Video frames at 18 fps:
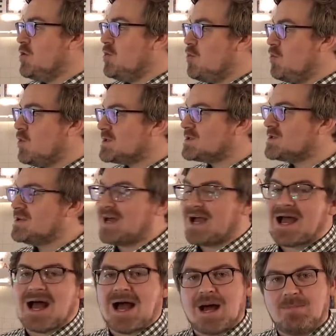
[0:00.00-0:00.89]
What's going to
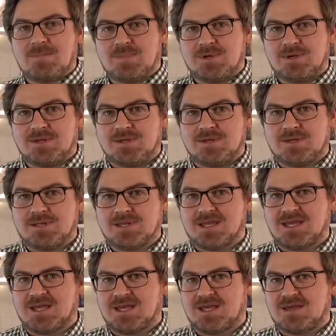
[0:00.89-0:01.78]
happen
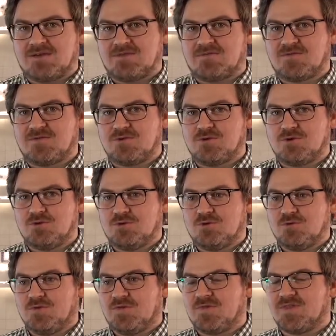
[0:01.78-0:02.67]
if
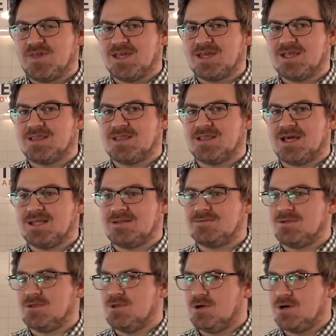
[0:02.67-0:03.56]
you think that
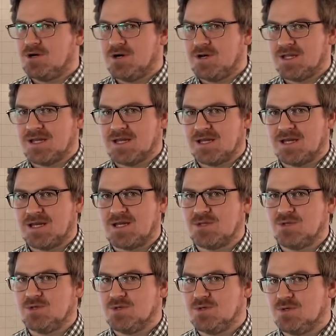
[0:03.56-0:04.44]
learning
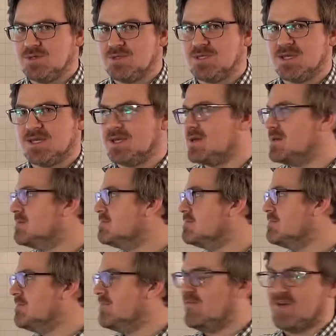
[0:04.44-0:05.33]
and using
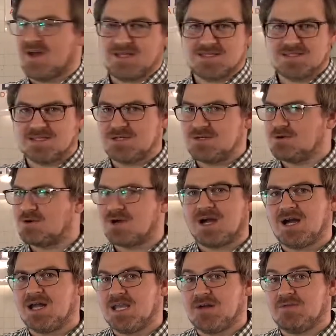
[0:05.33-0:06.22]
fancy or
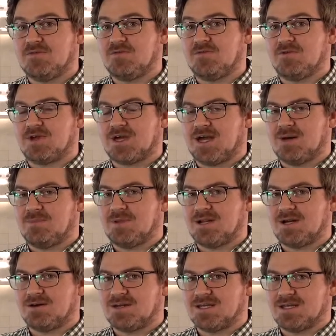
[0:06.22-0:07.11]
high-level
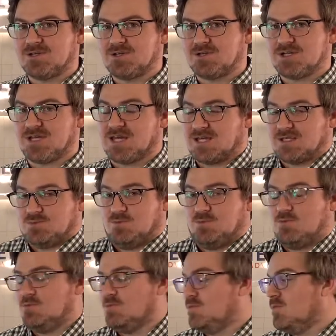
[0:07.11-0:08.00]
vocabulary in your test?
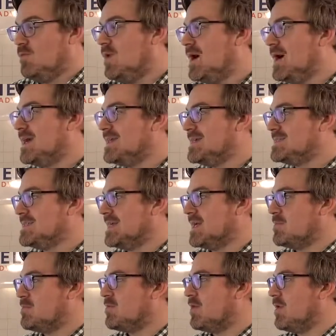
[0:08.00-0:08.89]
Well, why is
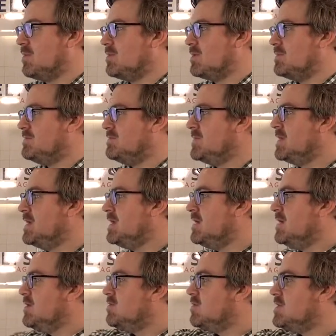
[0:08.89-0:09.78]
that a problem?
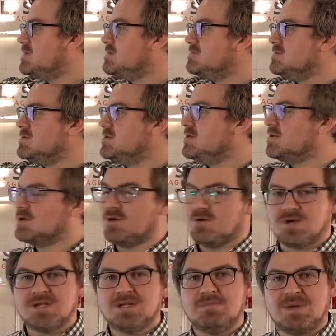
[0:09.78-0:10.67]
Well, you're
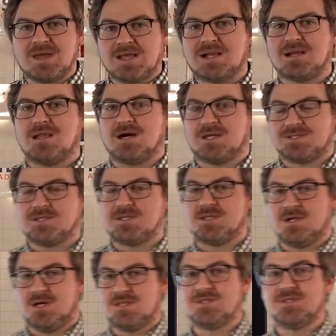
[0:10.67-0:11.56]
going to make lots
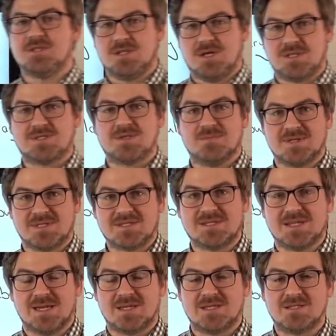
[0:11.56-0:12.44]
and lots and lots of
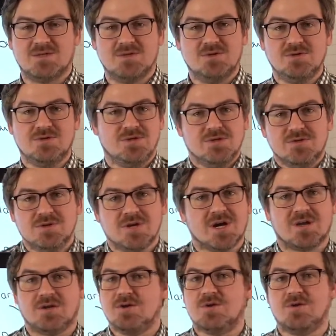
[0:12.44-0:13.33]
mistakes. You do
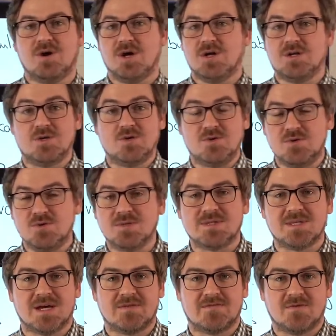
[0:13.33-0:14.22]
not know how to
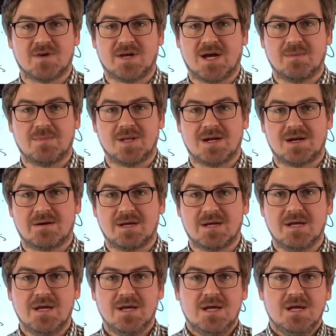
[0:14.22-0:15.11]
use that vocabulary.
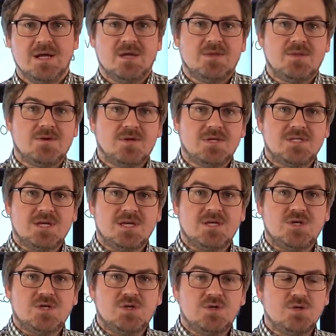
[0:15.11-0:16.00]
There is a
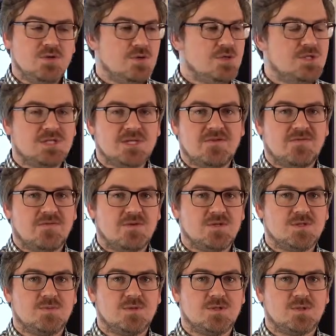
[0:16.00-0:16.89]
huge
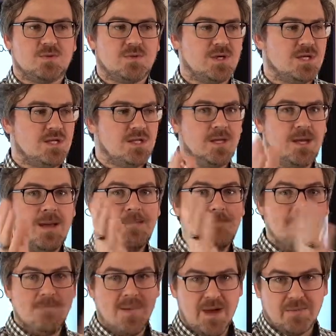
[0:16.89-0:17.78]
difference between
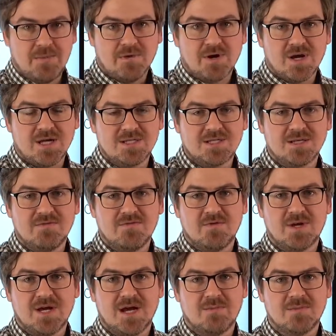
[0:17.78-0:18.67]
memorizing
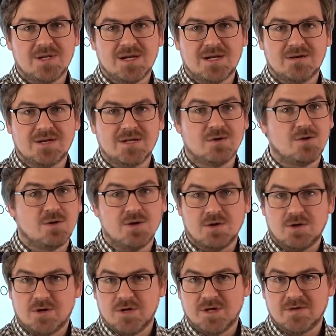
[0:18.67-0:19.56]
vocabulary or
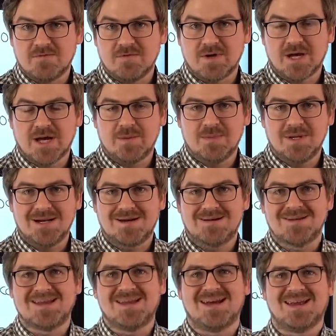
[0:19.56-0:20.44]
learning
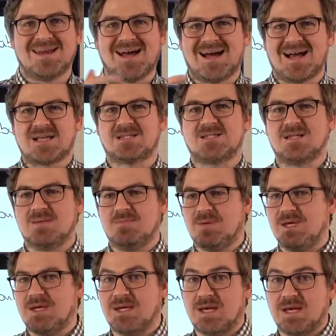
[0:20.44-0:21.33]
vocabulary and actually
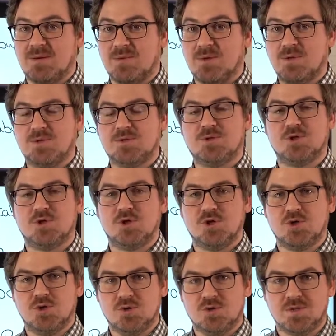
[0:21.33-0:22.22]
being able to
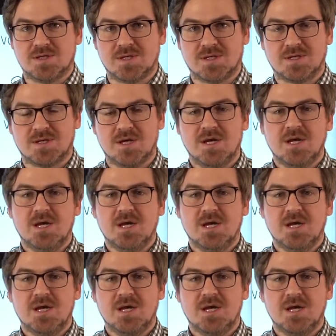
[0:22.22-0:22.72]
use it.